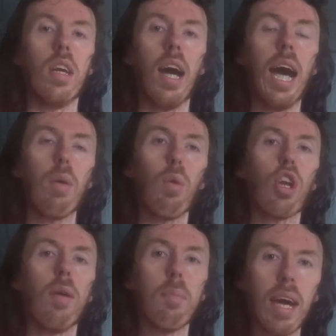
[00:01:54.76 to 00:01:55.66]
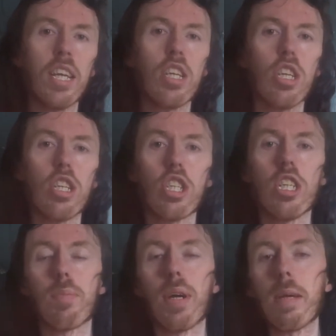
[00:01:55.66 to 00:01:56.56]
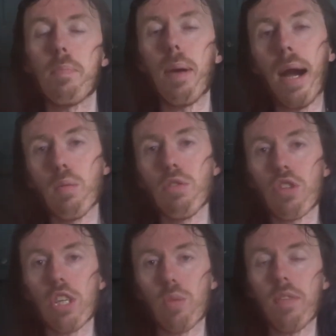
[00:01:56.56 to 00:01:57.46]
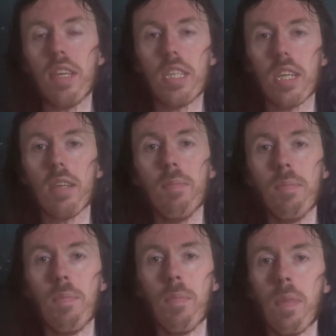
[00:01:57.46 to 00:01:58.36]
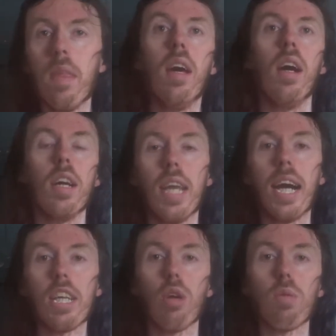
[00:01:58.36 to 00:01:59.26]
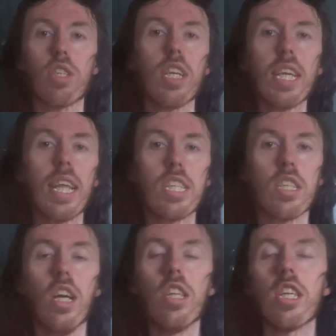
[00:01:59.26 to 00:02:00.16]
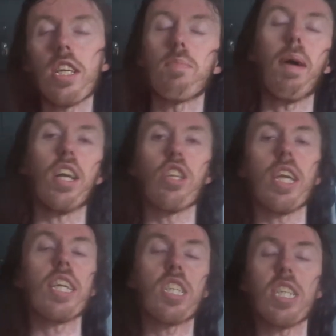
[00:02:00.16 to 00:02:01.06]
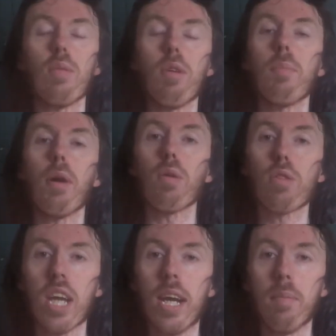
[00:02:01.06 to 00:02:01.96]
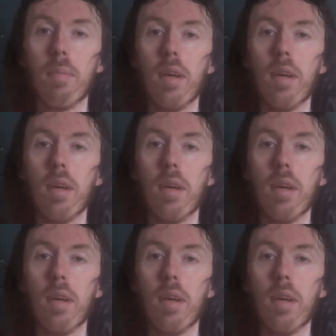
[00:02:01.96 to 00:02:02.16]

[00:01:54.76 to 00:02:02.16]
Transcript: I want a manager that's going to break boundaries with this team. And I don't see this under this manager. He's still on borrowed time.